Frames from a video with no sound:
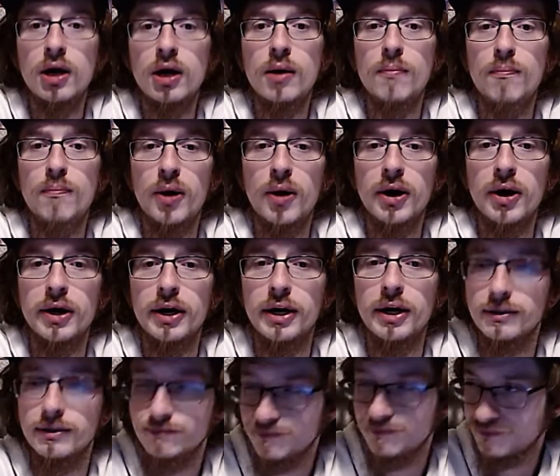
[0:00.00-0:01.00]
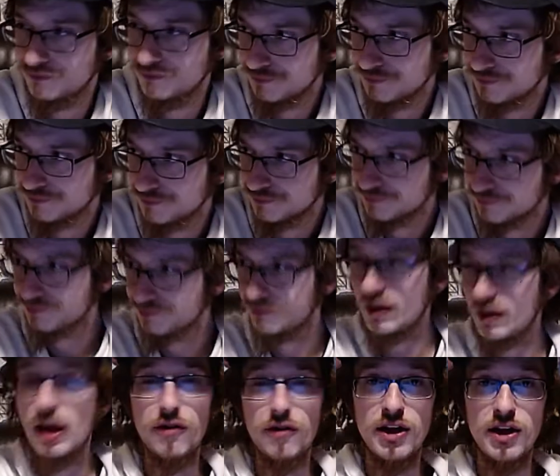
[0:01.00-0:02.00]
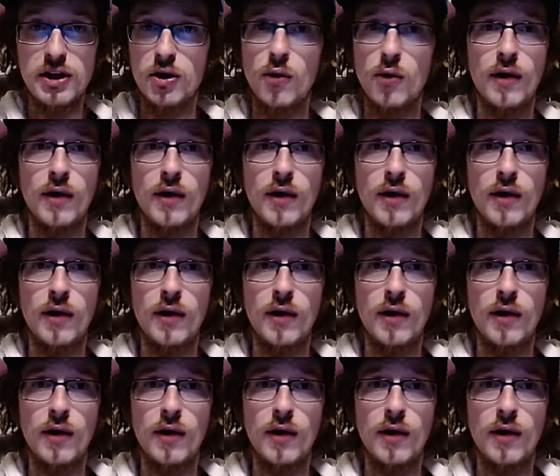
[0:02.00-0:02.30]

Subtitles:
But if they don't